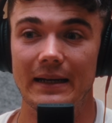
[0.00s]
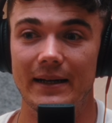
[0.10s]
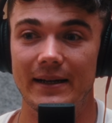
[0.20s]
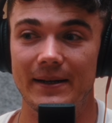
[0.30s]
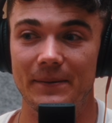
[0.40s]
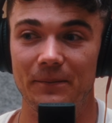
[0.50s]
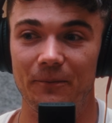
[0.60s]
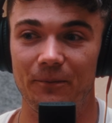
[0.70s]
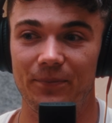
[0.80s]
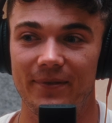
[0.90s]

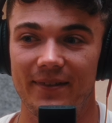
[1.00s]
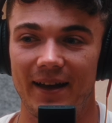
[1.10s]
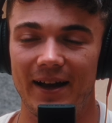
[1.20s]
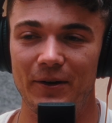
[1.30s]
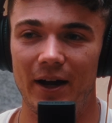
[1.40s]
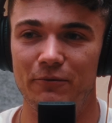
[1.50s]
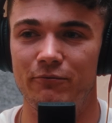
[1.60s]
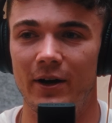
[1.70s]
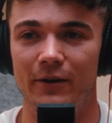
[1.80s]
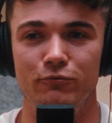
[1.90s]
Um, I, I
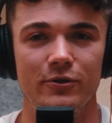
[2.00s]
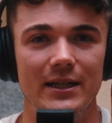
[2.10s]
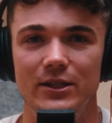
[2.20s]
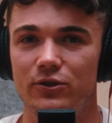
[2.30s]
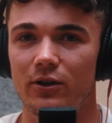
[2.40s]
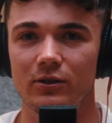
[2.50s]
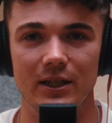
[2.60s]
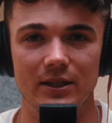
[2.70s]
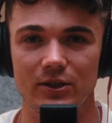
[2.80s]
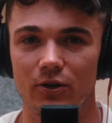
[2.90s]
have really struggled
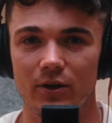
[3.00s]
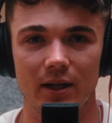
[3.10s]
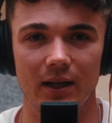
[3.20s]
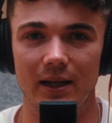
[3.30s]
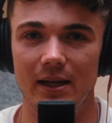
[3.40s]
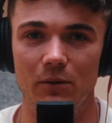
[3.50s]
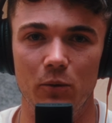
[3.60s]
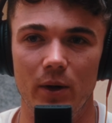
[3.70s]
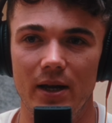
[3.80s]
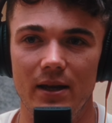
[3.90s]
historically
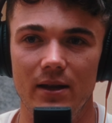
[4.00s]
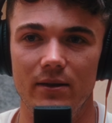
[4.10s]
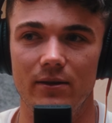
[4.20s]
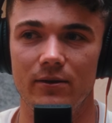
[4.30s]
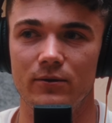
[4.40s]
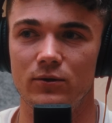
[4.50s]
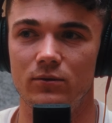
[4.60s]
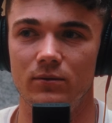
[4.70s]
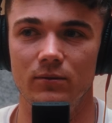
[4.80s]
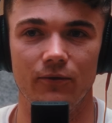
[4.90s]
with
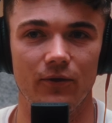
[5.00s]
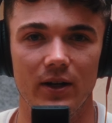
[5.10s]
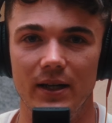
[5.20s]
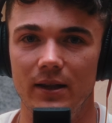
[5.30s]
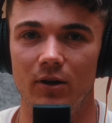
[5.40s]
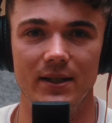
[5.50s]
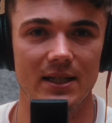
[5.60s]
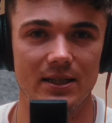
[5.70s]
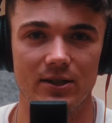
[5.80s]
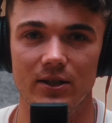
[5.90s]
finding the right
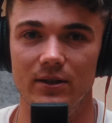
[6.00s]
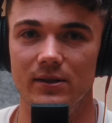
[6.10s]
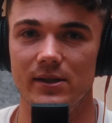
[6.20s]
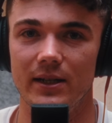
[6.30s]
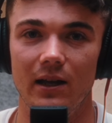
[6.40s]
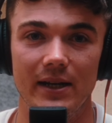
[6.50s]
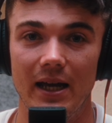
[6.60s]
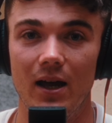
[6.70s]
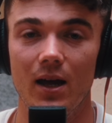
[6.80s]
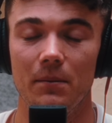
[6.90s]
distance and lining
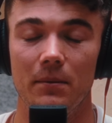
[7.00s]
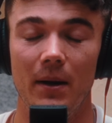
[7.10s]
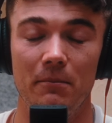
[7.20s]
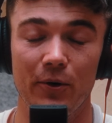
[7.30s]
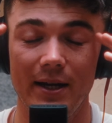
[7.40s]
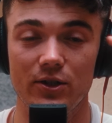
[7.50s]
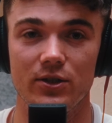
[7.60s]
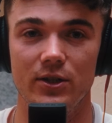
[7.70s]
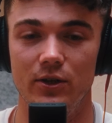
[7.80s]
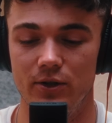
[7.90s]
up. My brain just,
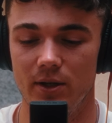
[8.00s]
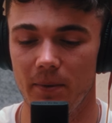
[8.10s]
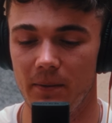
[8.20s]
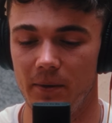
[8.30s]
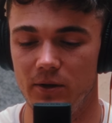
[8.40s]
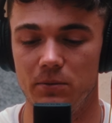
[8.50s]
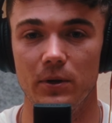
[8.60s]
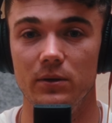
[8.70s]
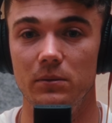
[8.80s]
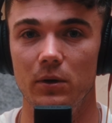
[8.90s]
you know, some people can just
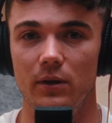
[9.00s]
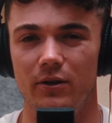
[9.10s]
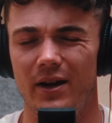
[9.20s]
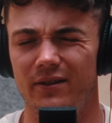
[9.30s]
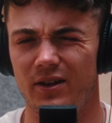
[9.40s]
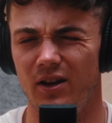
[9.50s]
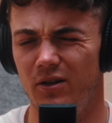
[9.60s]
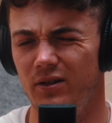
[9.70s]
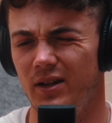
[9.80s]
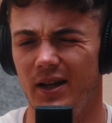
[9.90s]
put the ball on the ground, look at the
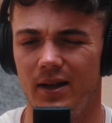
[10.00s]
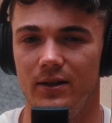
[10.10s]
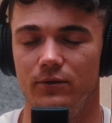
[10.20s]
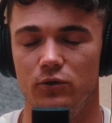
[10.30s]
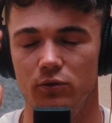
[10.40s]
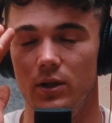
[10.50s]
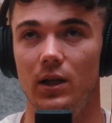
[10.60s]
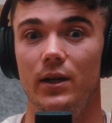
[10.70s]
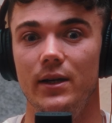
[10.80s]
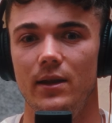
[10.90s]
hole, and like kind of draw the
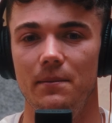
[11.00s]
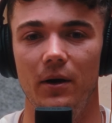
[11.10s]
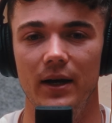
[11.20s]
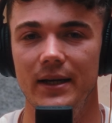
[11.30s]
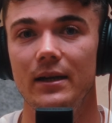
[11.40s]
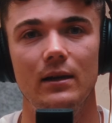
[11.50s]
line in their mind.